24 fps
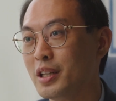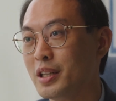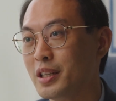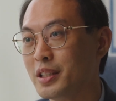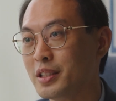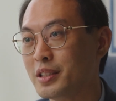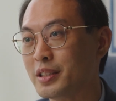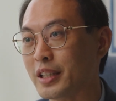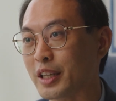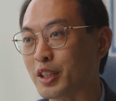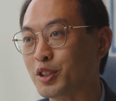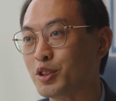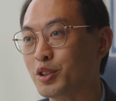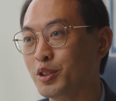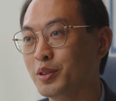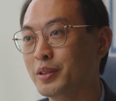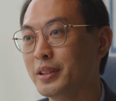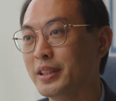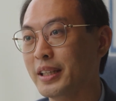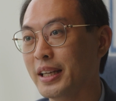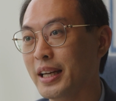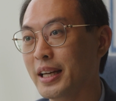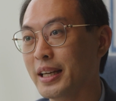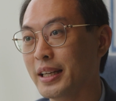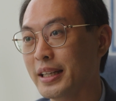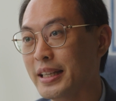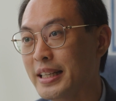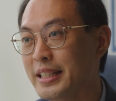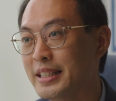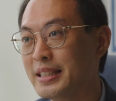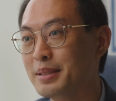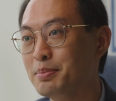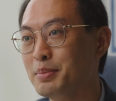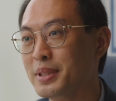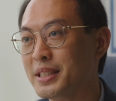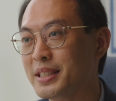sexual
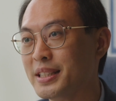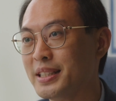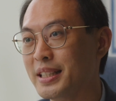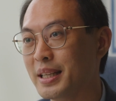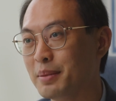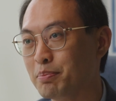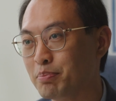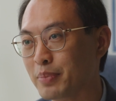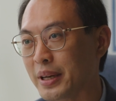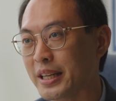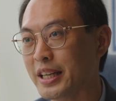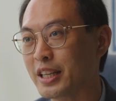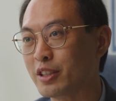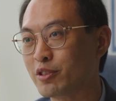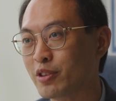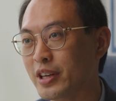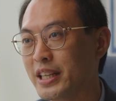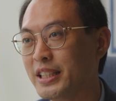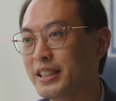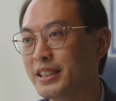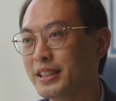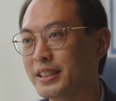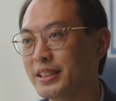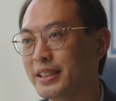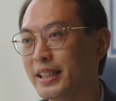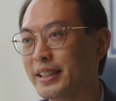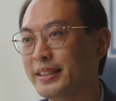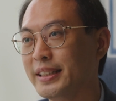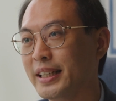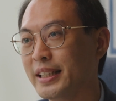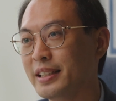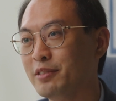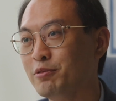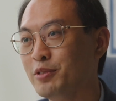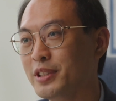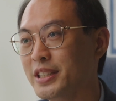intimacy and penetration, and
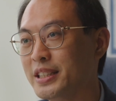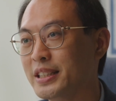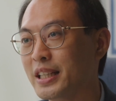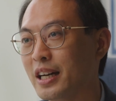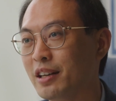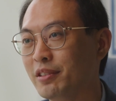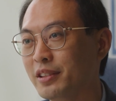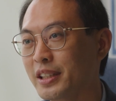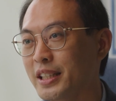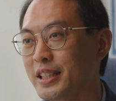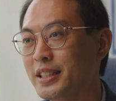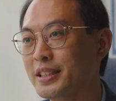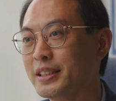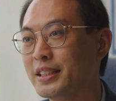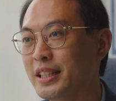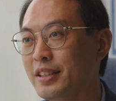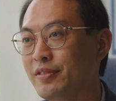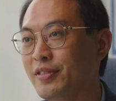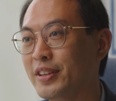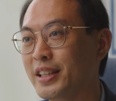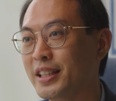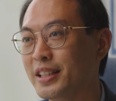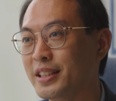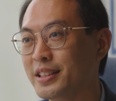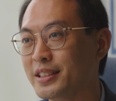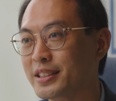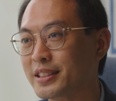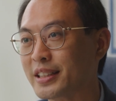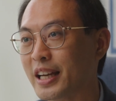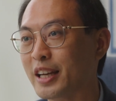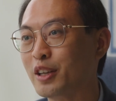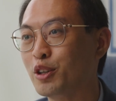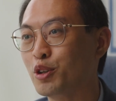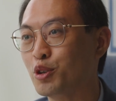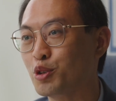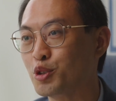that result in significant
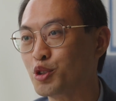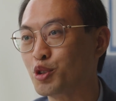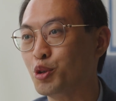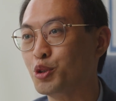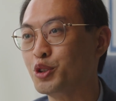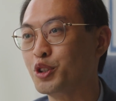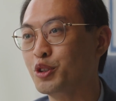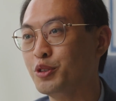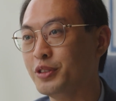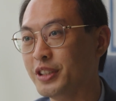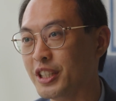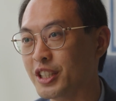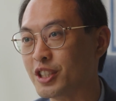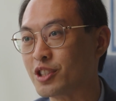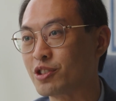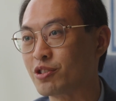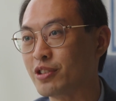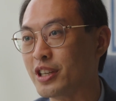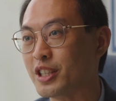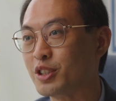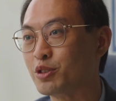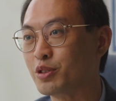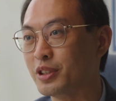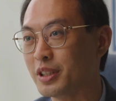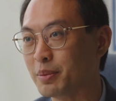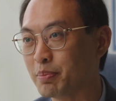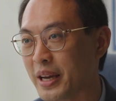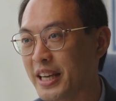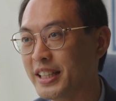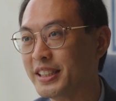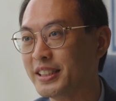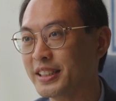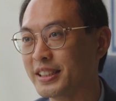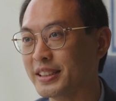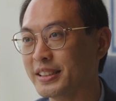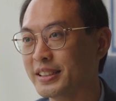psychosocial distress to the
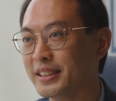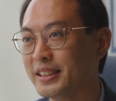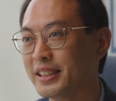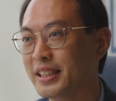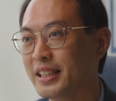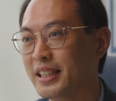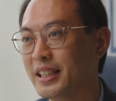patient.